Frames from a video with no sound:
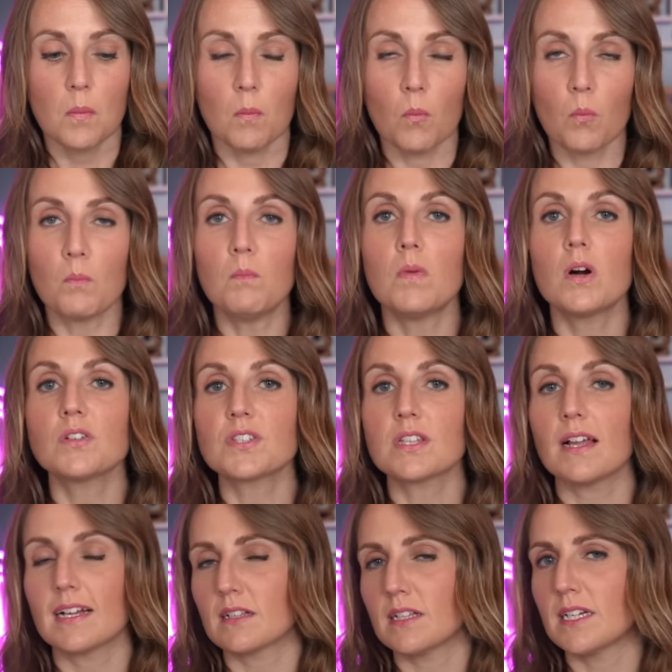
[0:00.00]
most
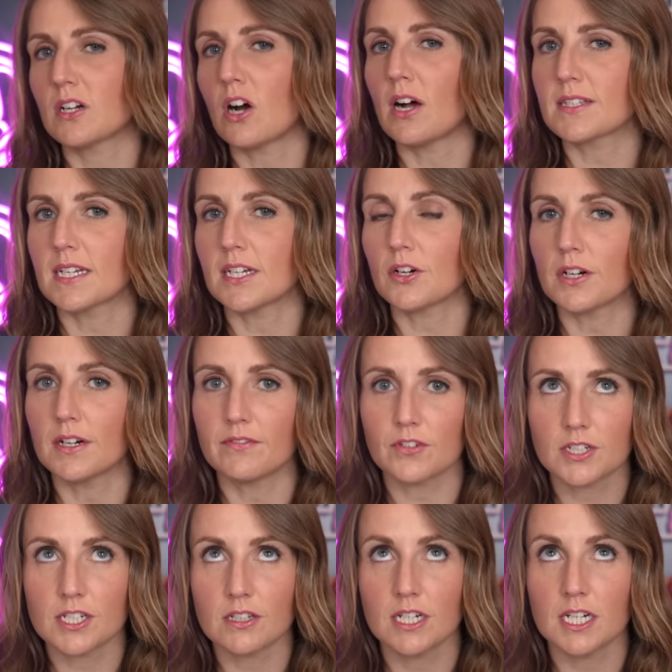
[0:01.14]
likely causing her
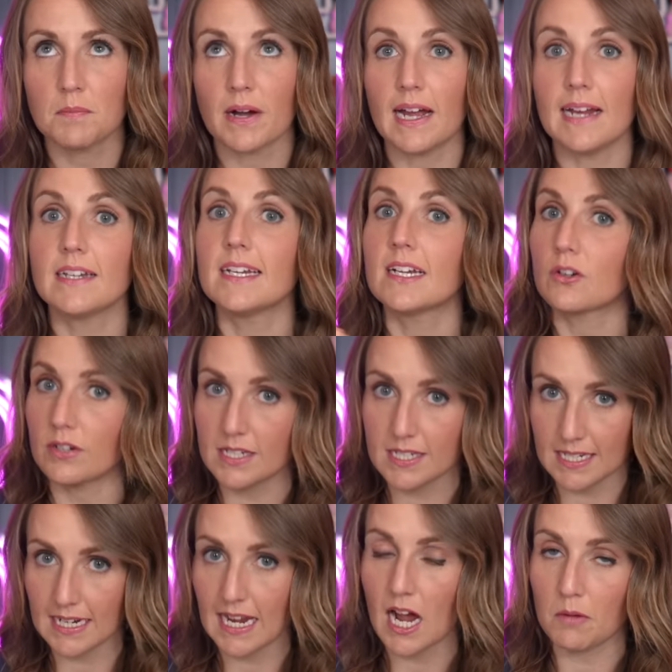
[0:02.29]
infertility by
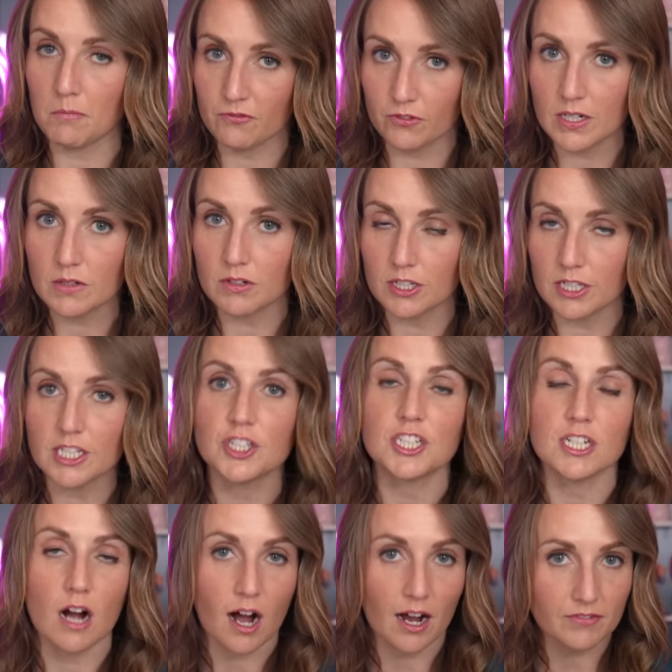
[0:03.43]
decreasing how frequently
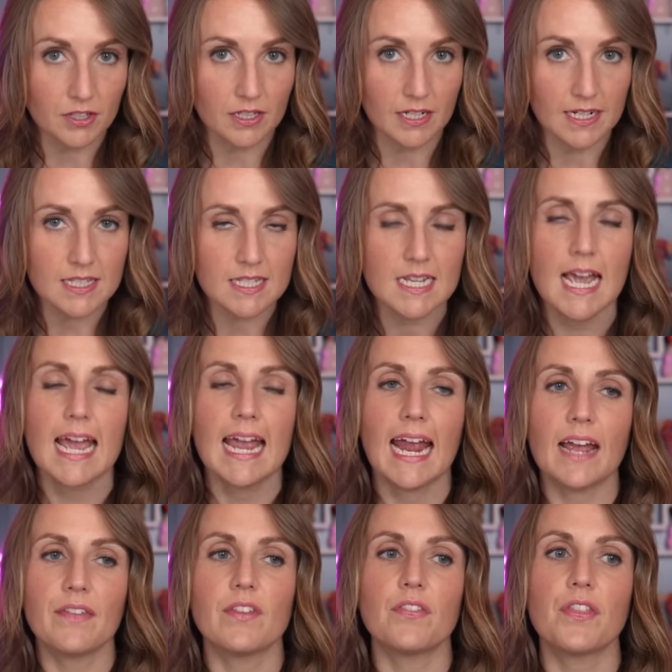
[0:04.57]
she ovulates,
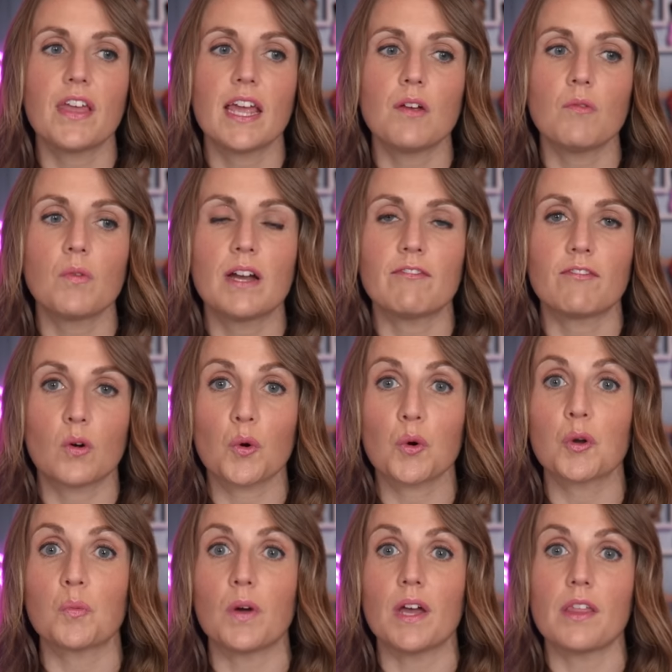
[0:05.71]
and that they went
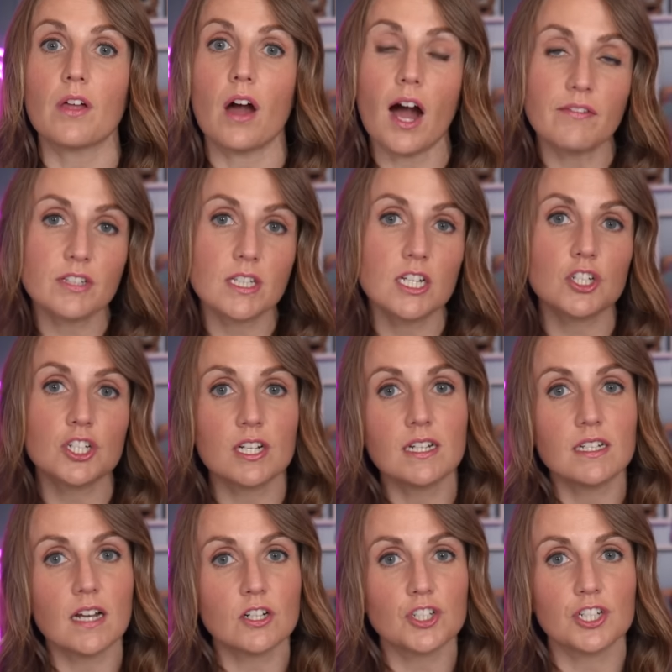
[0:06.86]
forward with ovulation
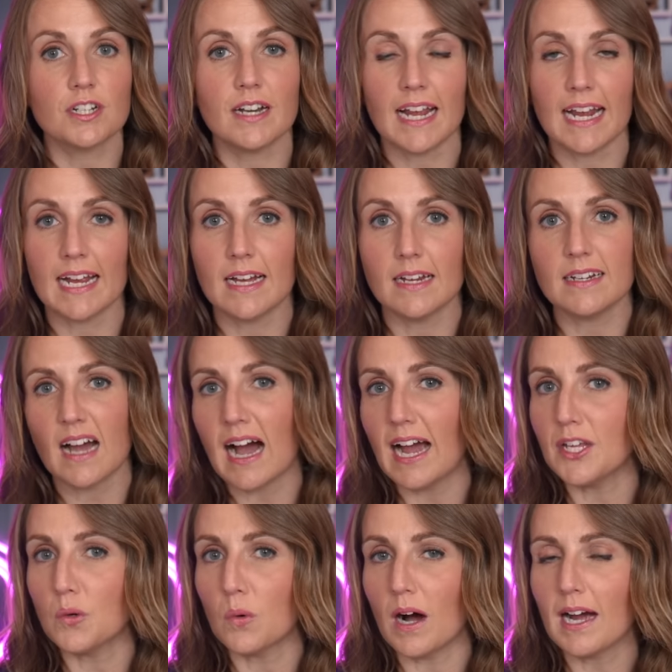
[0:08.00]
induction and
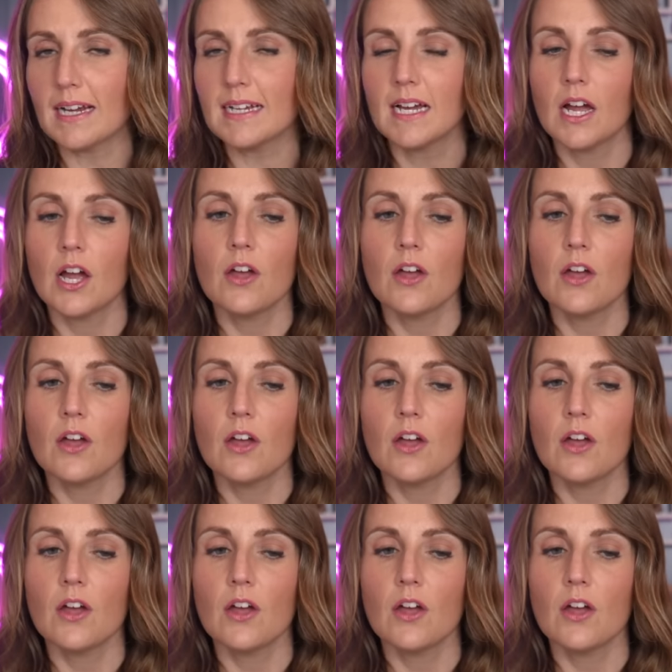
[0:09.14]
IUI,